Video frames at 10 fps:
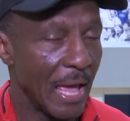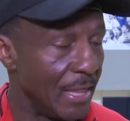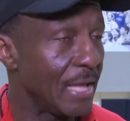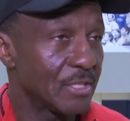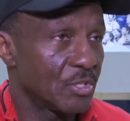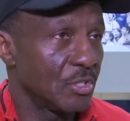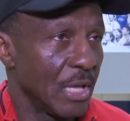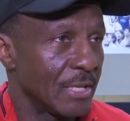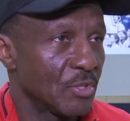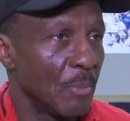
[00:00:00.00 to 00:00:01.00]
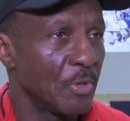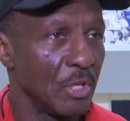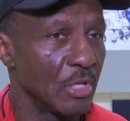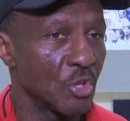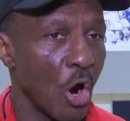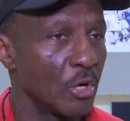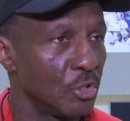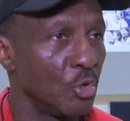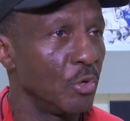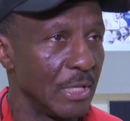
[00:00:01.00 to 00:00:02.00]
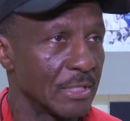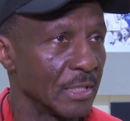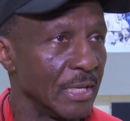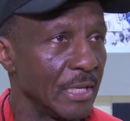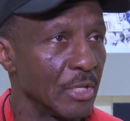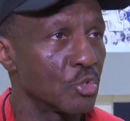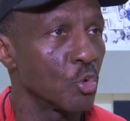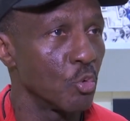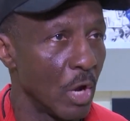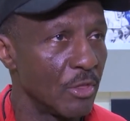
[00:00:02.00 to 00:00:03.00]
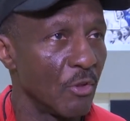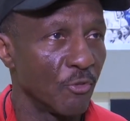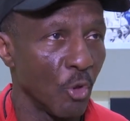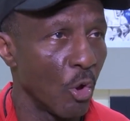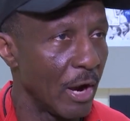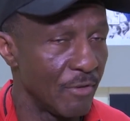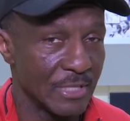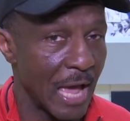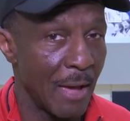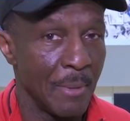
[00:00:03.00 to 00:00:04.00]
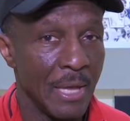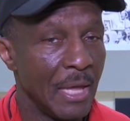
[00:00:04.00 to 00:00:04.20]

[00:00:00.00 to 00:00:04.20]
And that's something that's hard to do in this league, is to run the floor every time.